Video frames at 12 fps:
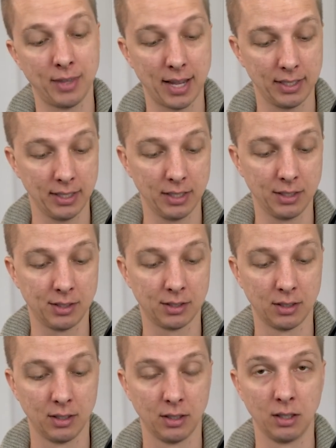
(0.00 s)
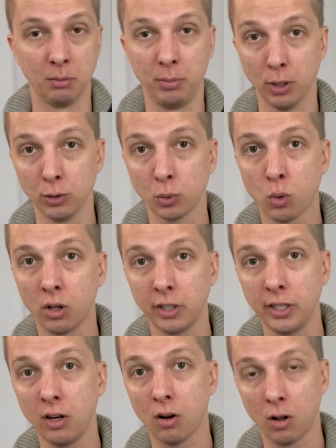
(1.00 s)
That is the build
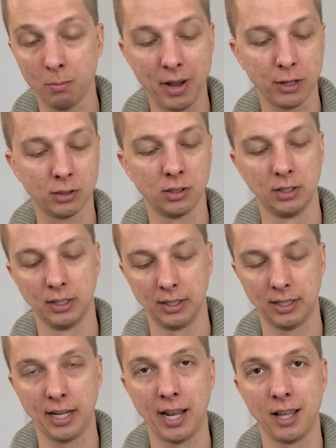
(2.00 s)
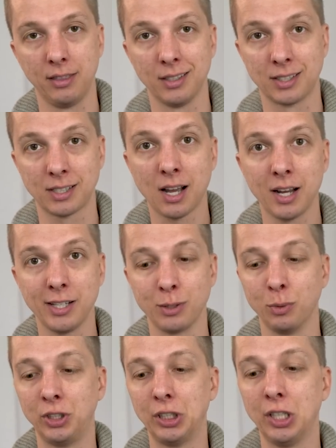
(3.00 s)
quality, all metal, and the size,
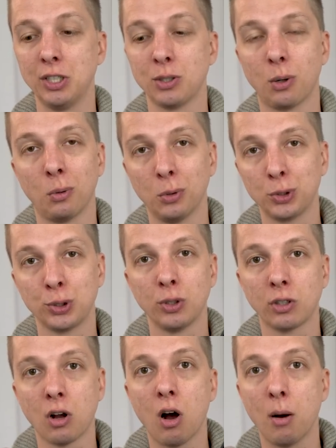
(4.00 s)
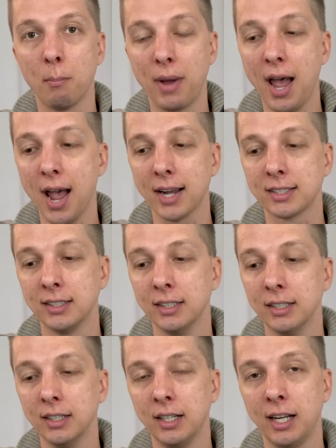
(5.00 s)
which is ultra compact.
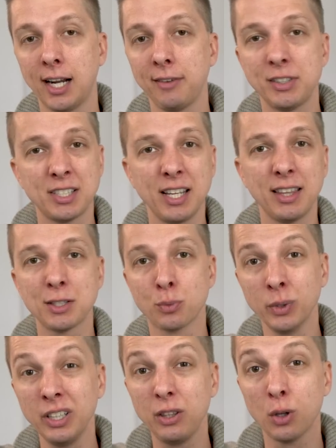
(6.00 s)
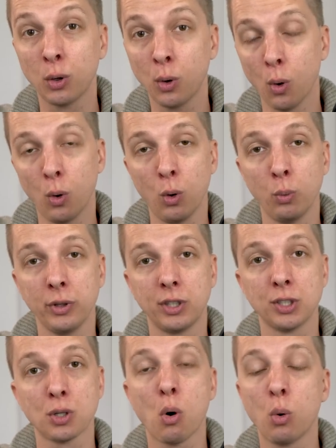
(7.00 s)
And I have to say, that's really the goal with
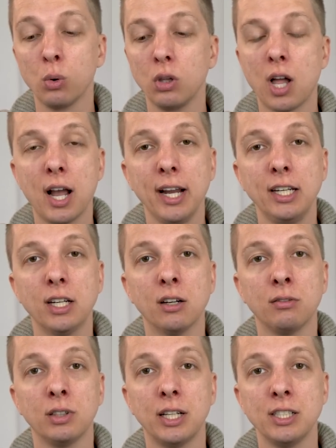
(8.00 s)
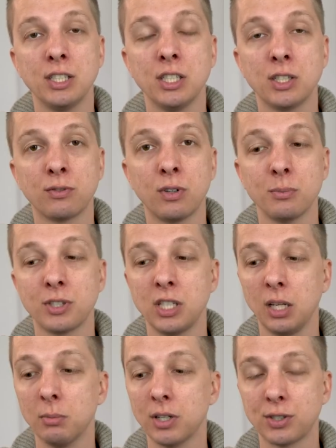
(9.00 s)
this whole line of lenses from
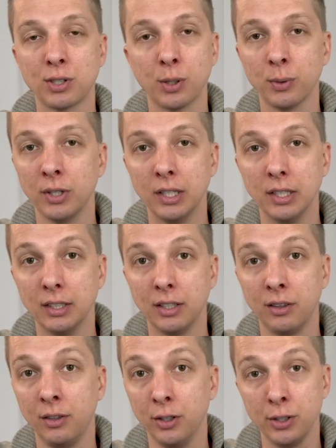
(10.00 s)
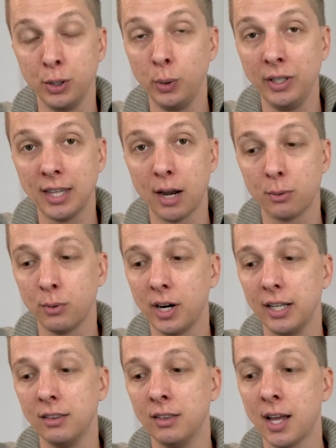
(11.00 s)
Sigma, so they're doing that
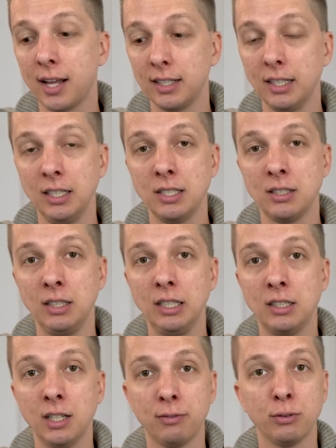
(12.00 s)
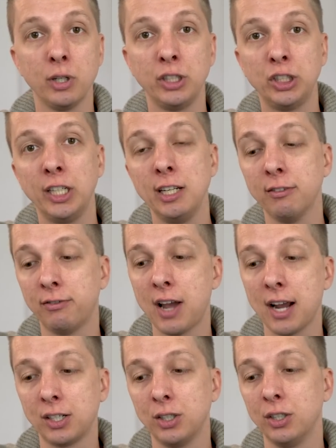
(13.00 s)
right. That is the differentiating
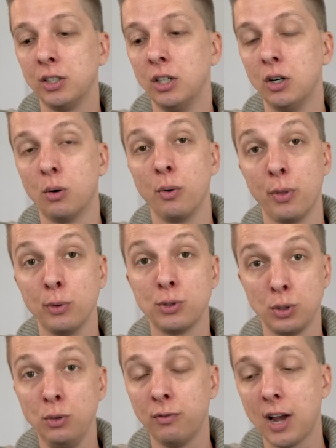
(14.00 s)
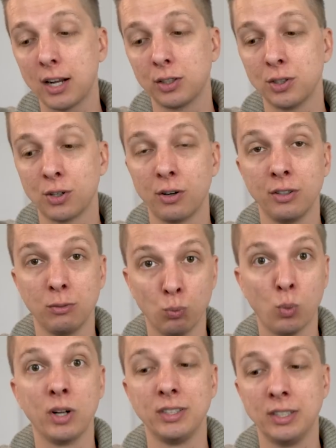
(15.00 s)
factor, or those two factors are
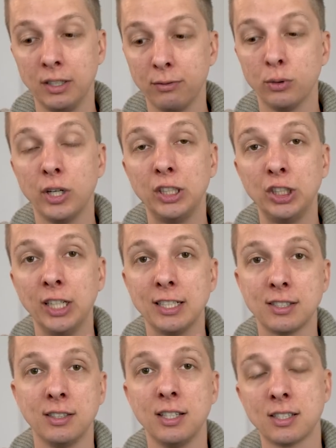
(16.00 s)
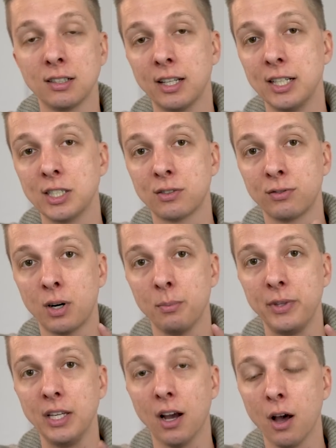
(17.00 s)
what differentiates this lens from
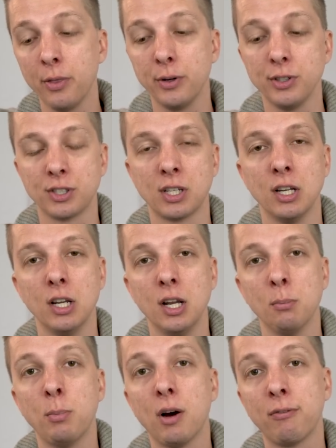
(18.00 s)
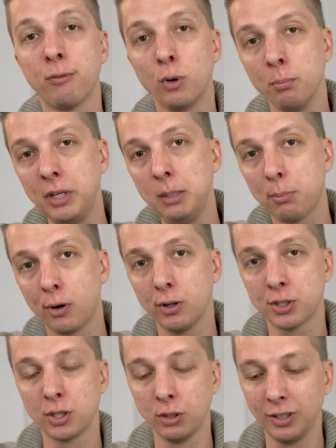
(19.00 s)
the others. But for me
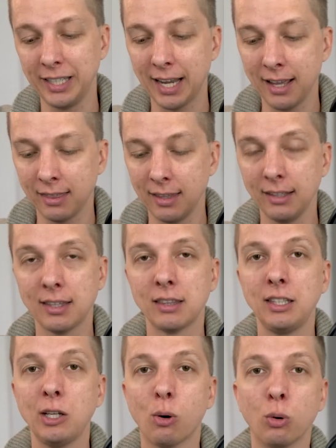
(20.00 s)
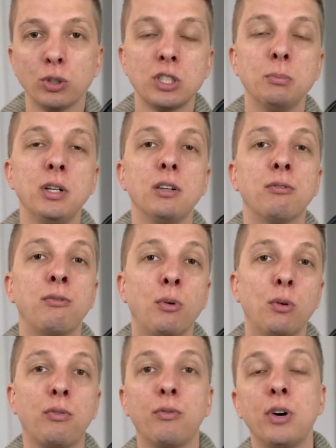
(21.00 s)
personally, I think that the ultimate
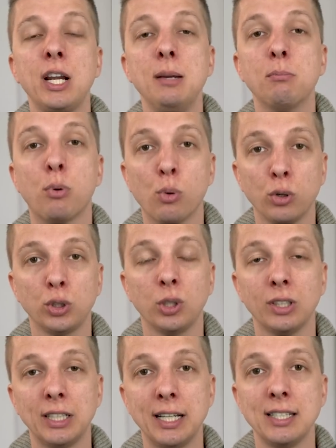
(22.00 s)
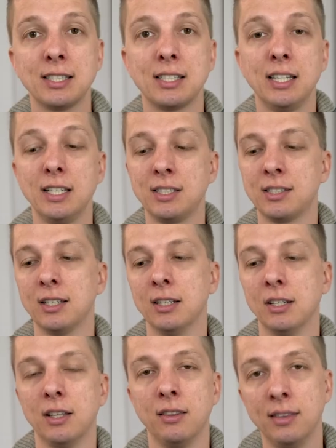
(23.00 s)
full-frame portrait lens is
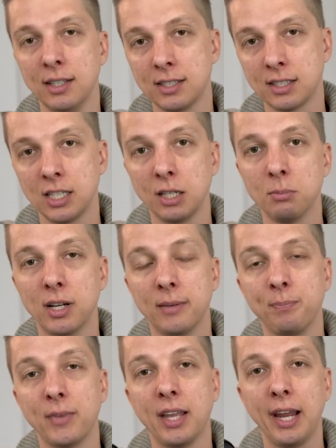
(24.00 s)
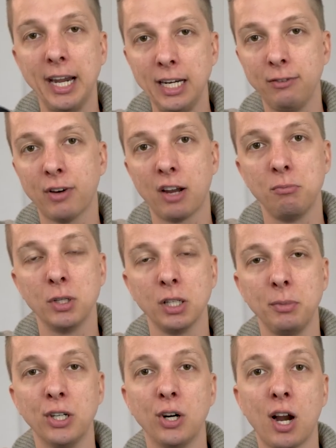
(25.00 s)
this Sigma
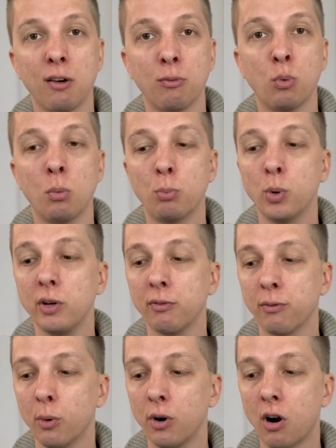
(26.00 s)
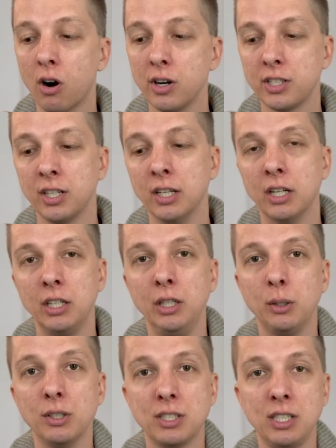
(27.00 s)
85mm f1.4 art.
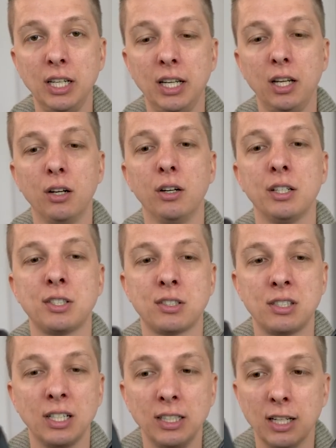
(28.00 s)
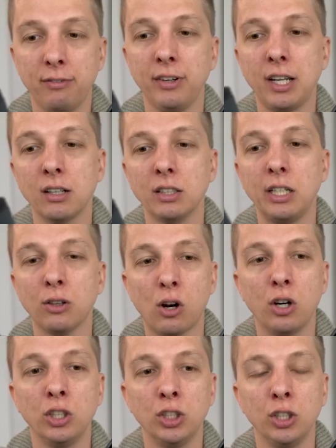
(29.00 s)
You can see here it's significantly
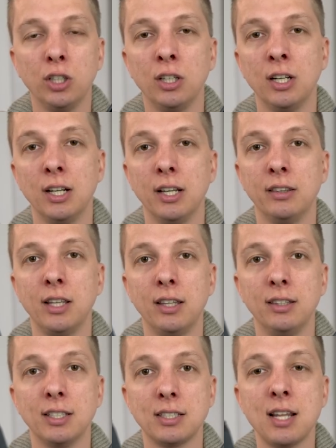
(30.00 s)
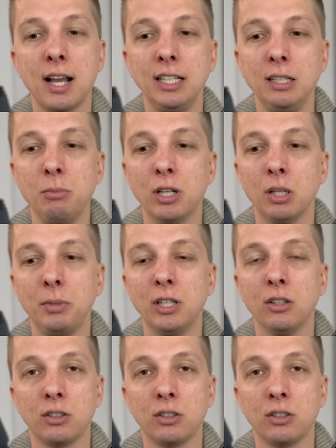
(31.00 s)
larger than this 90mm.